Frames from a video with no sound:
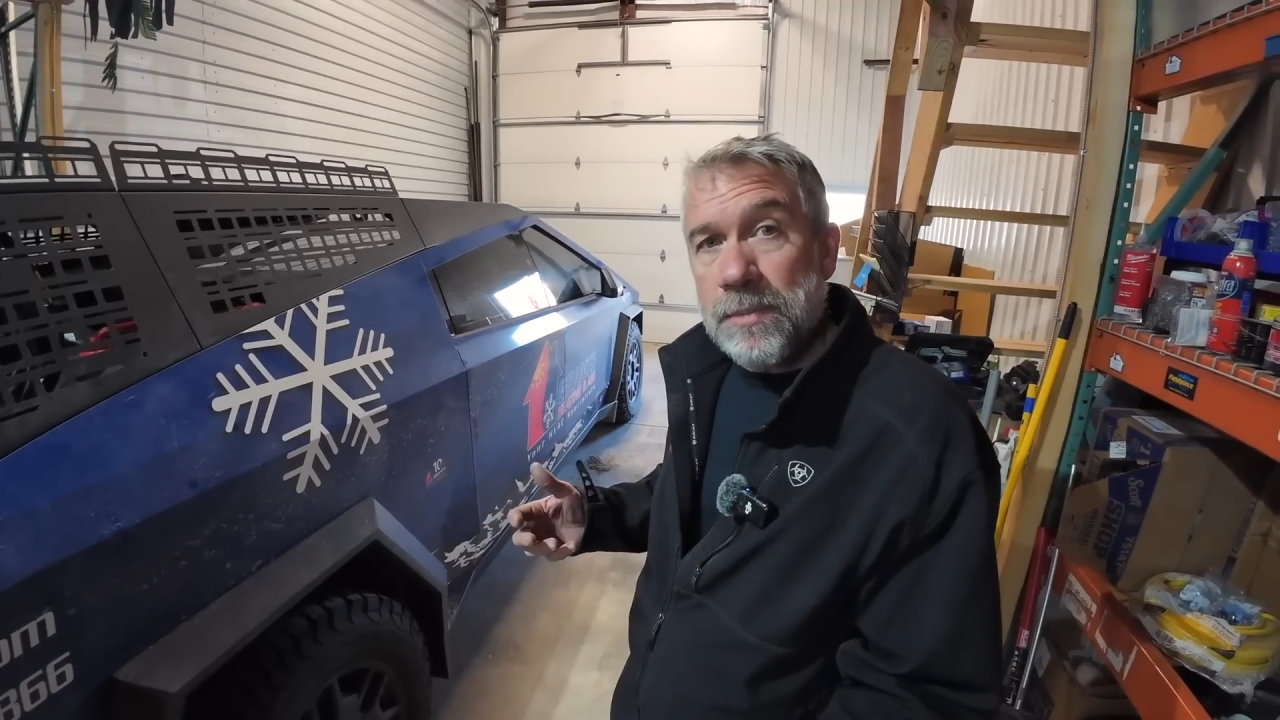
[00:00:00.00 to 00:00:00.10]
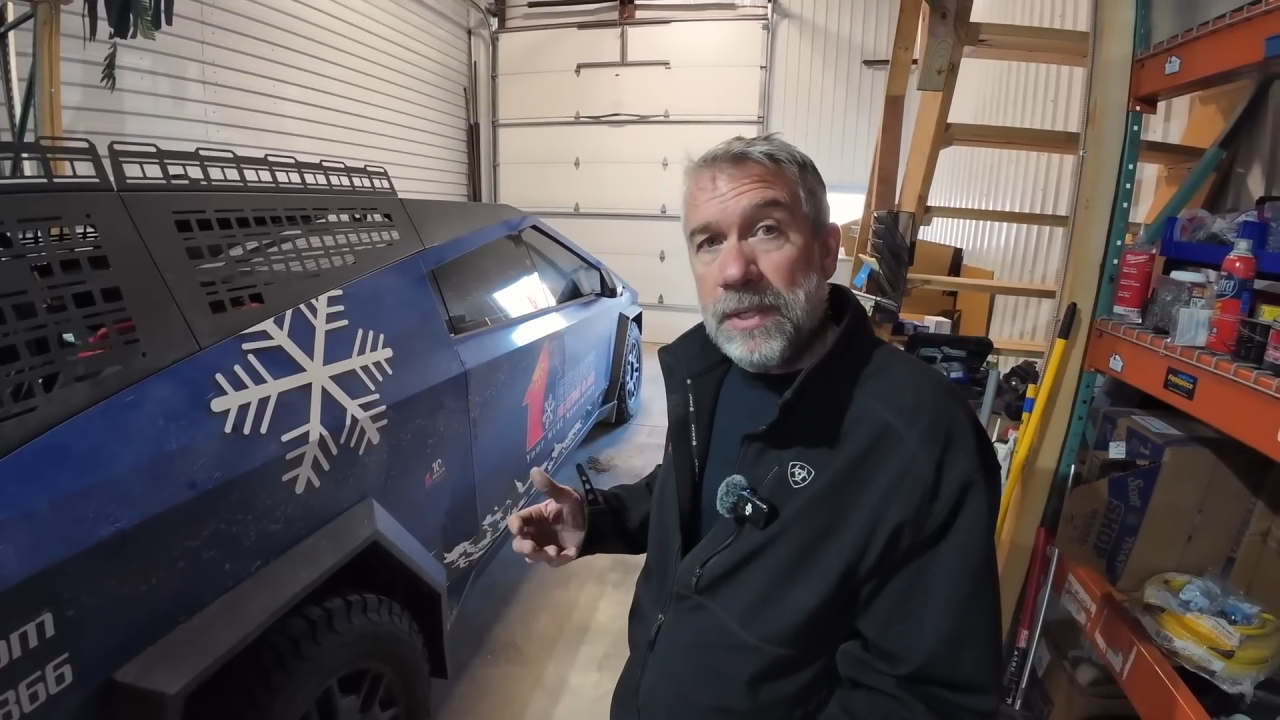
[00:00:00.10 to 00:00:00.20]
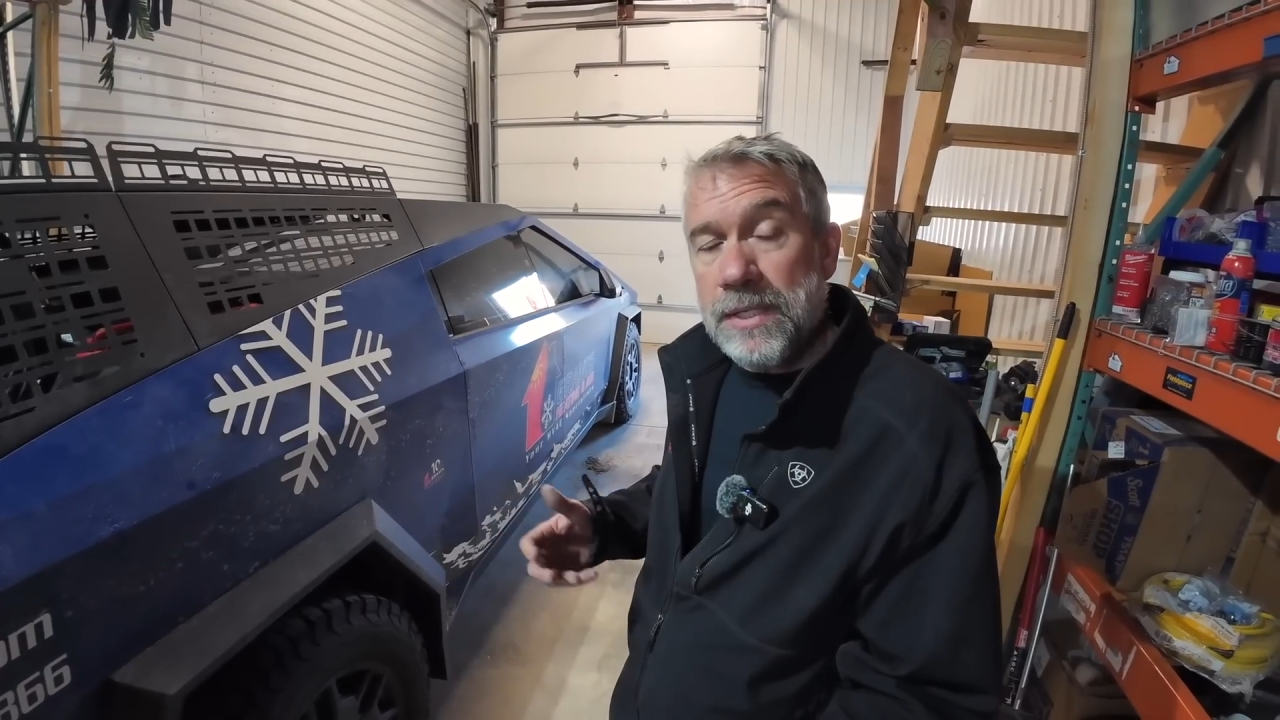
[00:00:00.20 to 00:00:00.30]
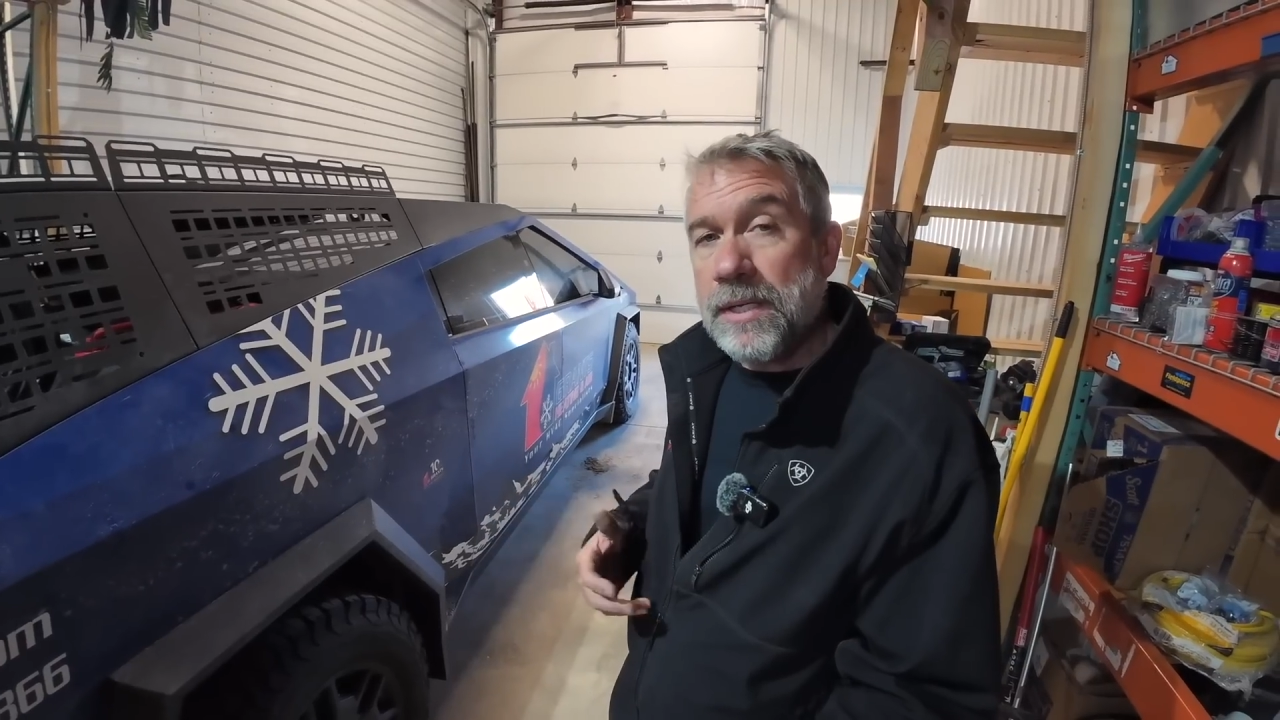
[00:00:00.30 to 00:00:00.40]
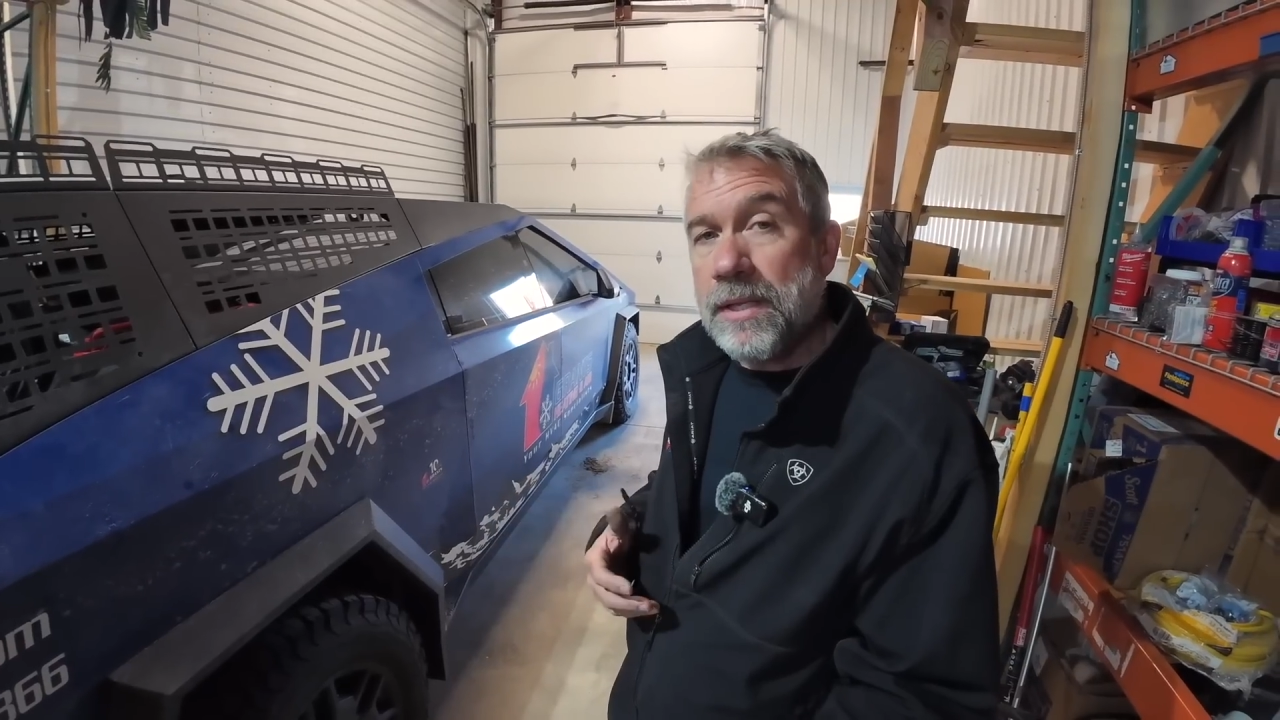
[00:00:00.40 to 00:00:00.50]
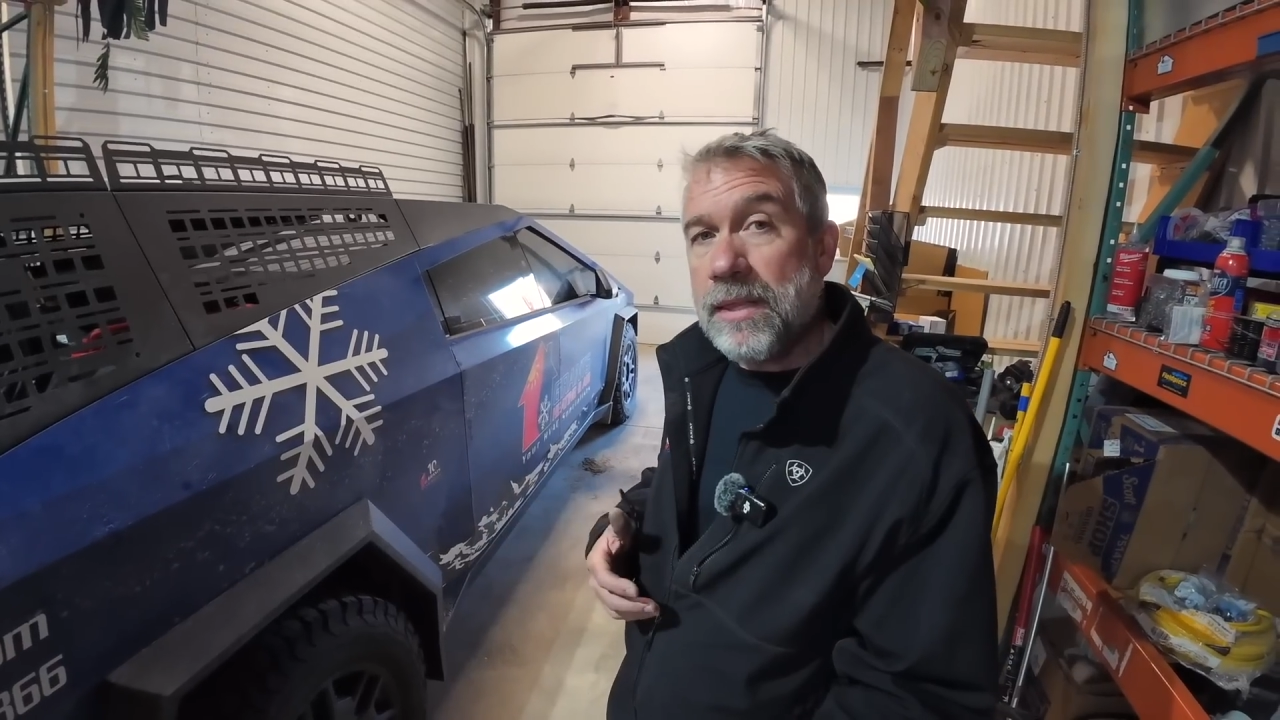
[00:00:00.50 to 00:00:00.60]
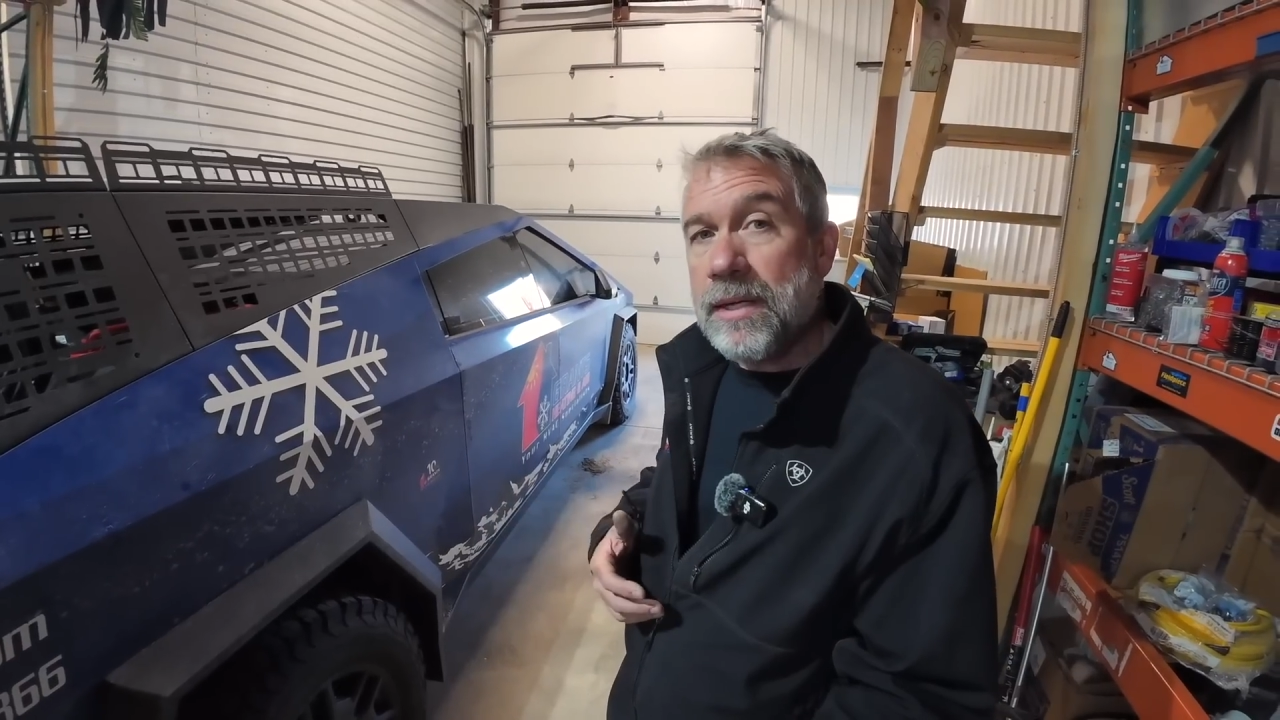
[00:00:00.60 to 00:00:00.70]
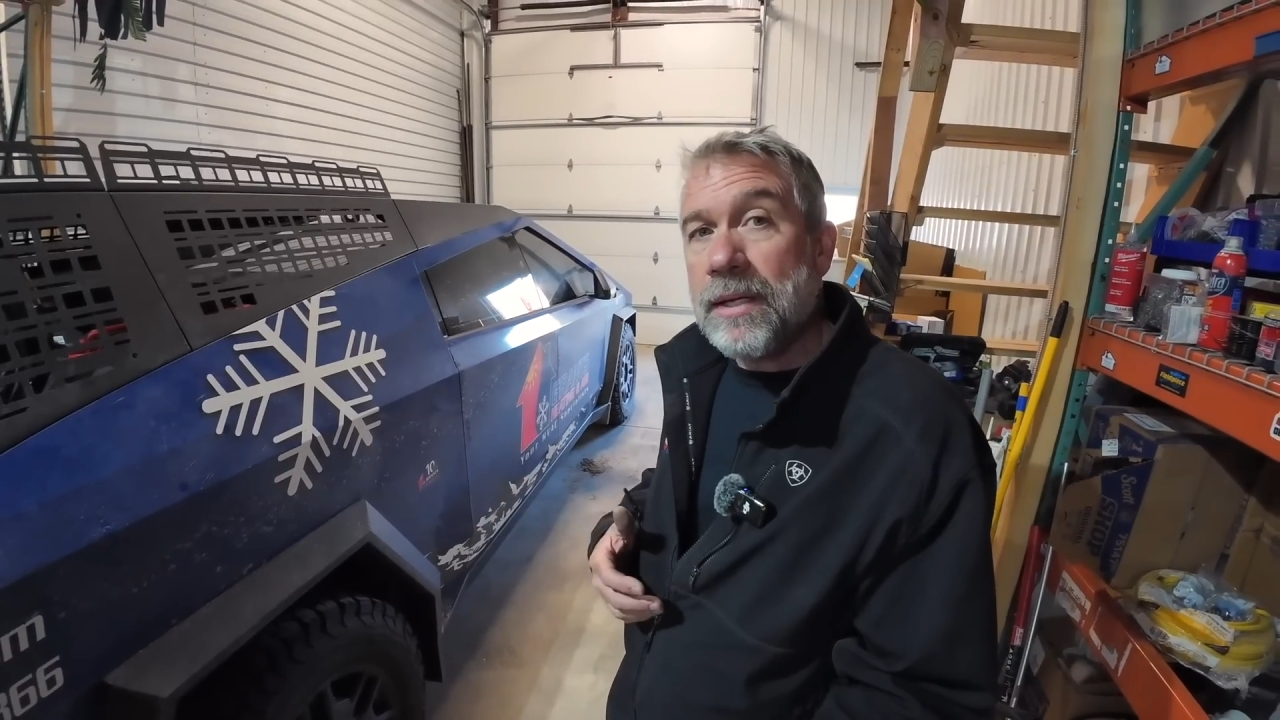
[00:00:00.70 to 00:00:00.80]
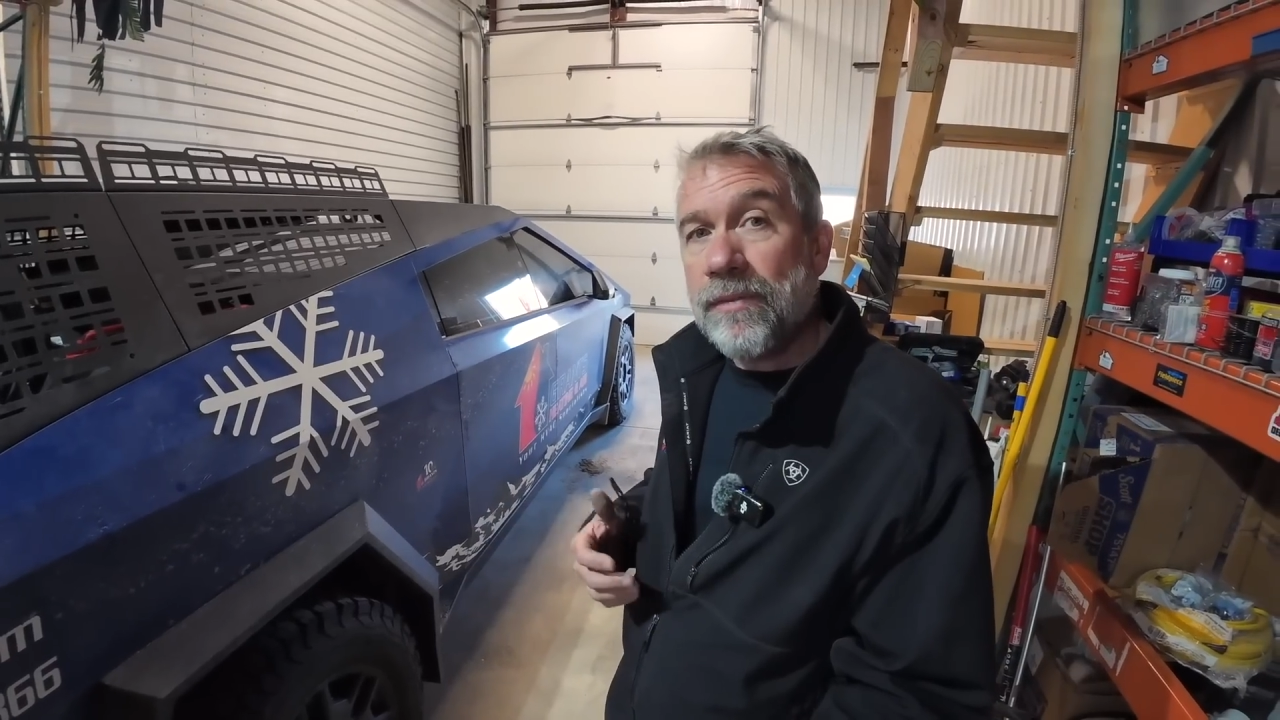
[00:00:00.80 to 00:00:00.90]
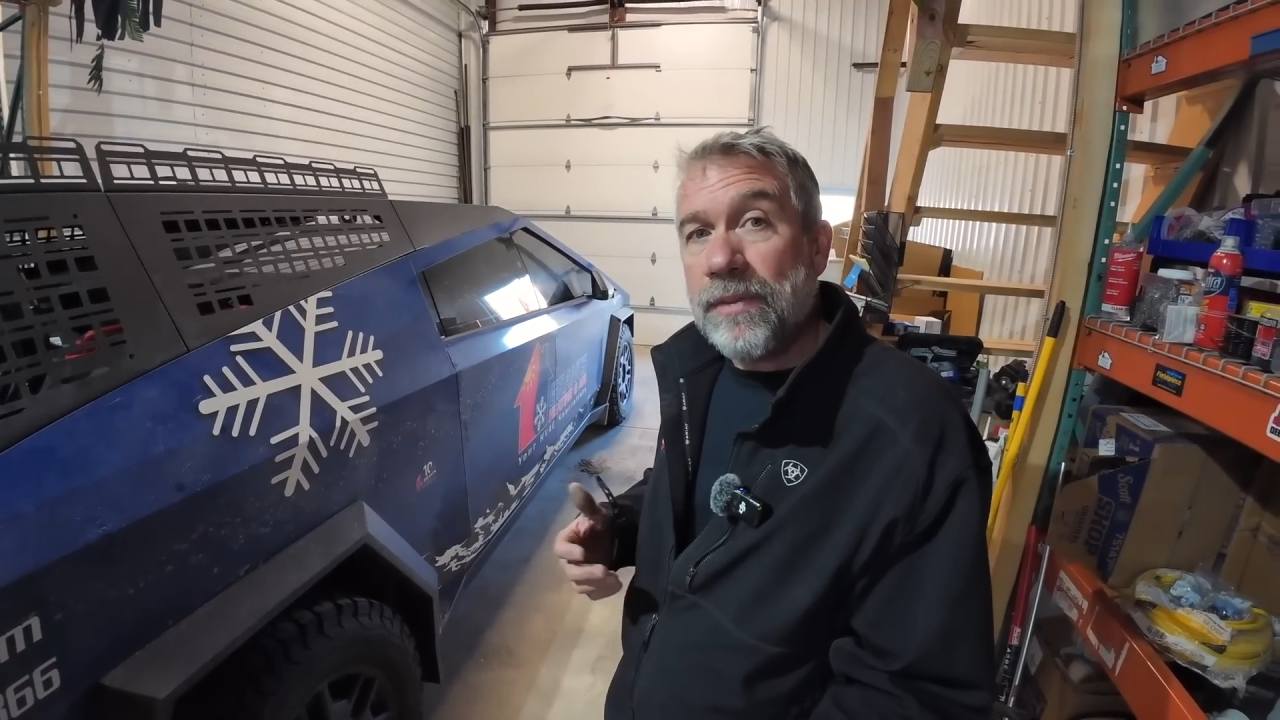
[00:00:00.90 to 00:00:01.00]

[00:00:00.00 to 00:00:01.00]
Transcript: because I think